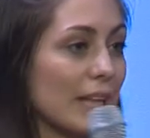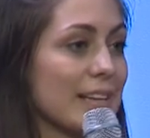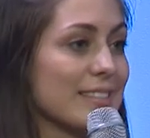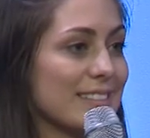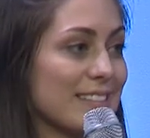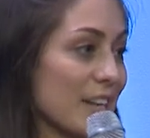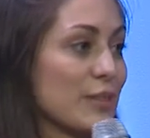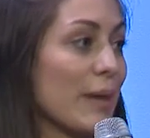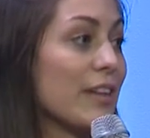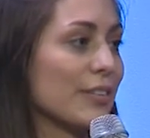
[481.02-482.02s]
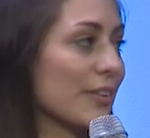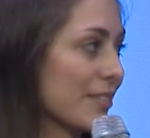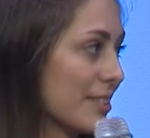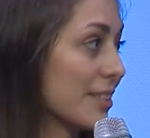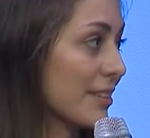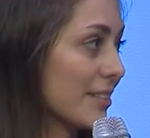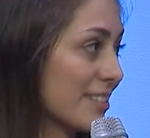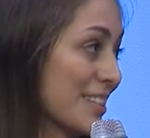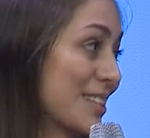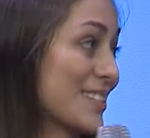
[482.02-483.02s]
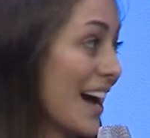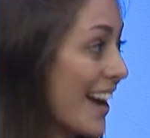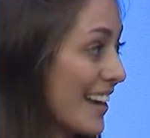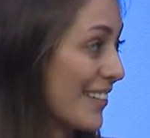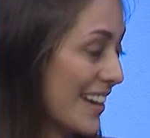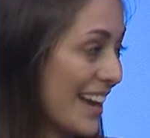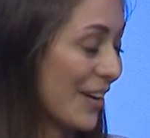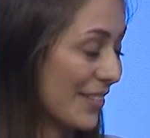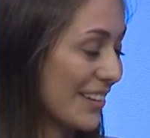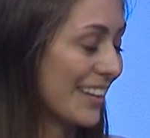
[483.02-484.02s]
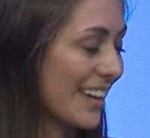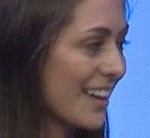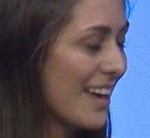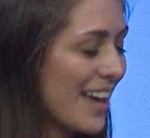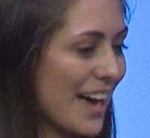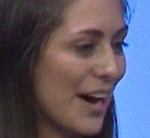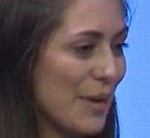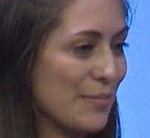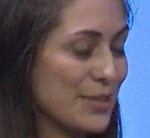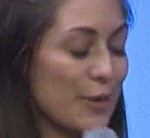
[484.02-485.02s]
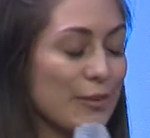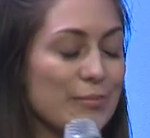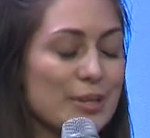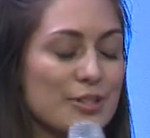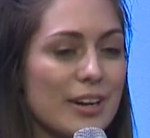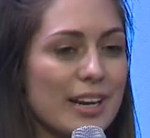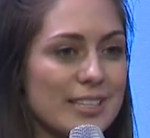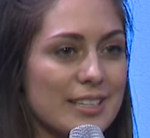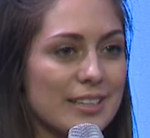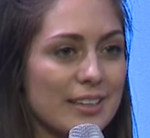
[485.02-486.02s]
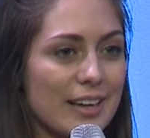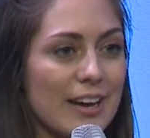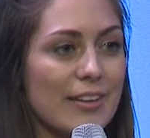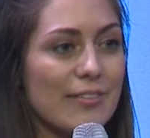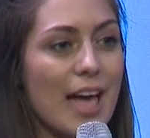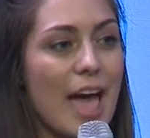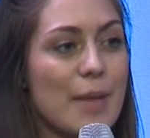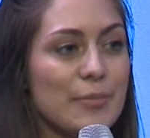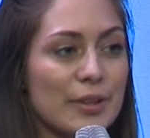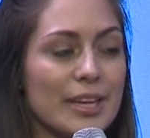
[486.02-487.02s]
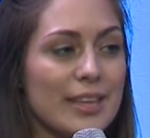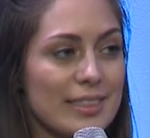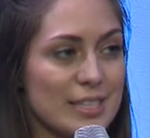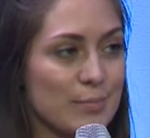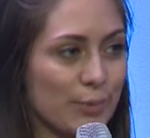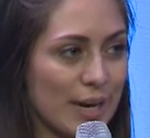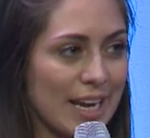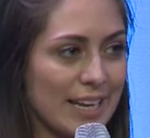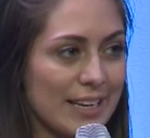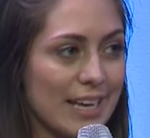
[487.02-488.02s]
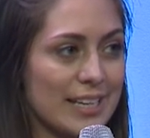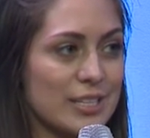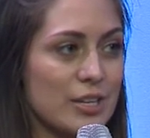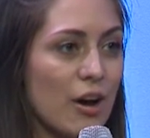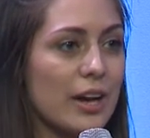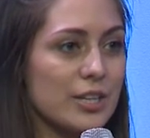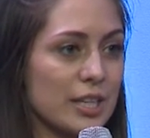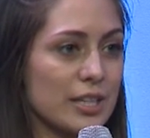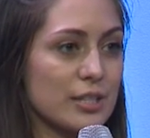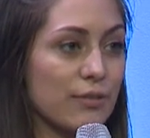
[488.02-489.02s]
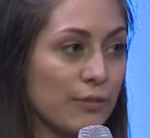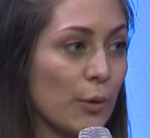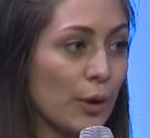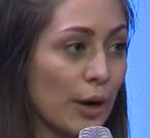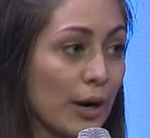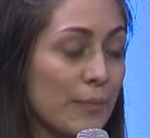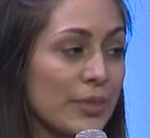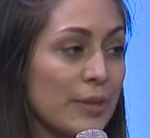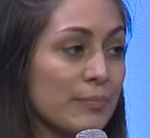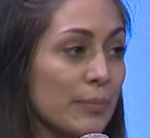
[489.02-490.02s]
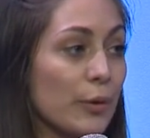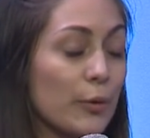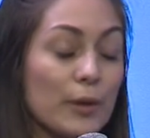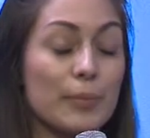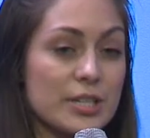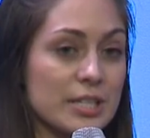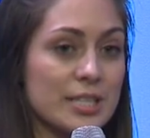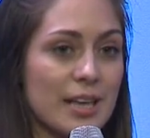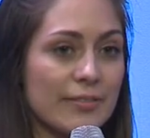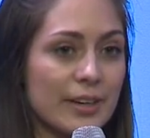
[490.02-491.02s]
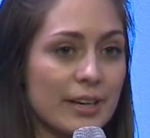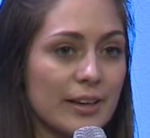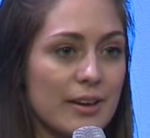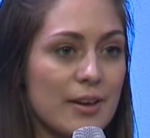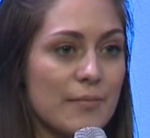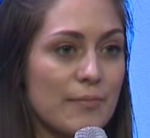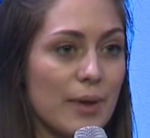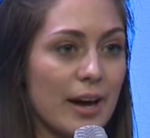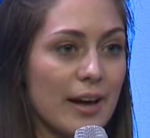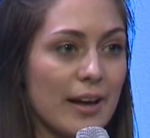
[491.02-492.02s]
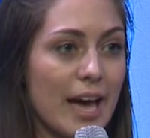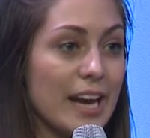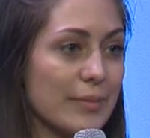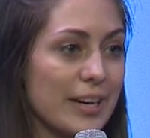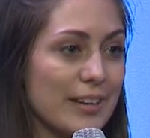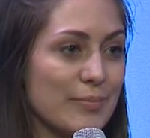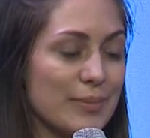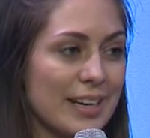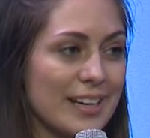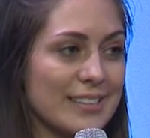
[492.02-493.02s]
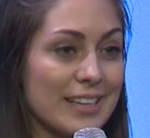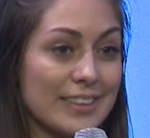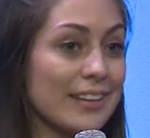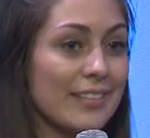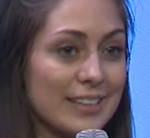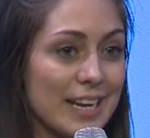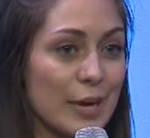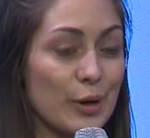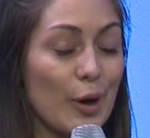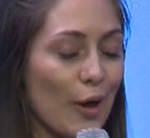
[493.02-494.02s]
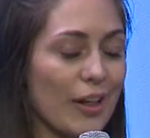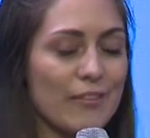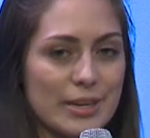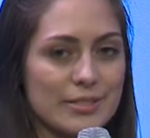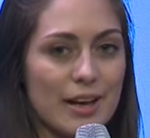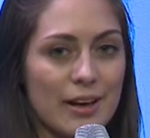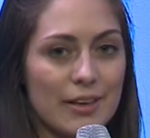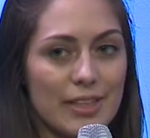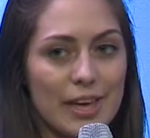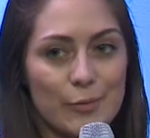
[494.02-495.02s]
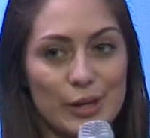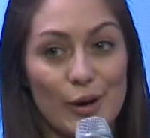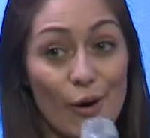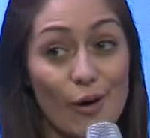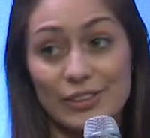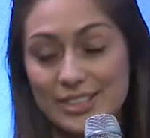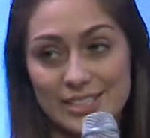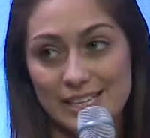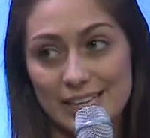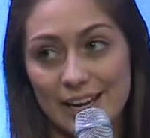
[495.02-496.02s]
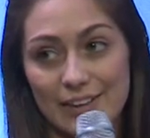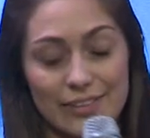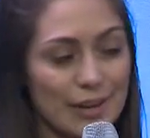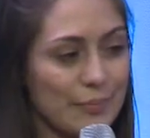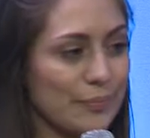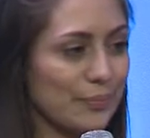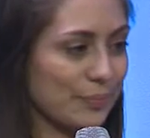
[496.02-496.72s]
less detrimental to society right now, really. So we've been trying to kind of emulate this brand that is not just for people who are personally suffering, but anybody, because at the end of the day, we all have mental health and we all need to take care of it.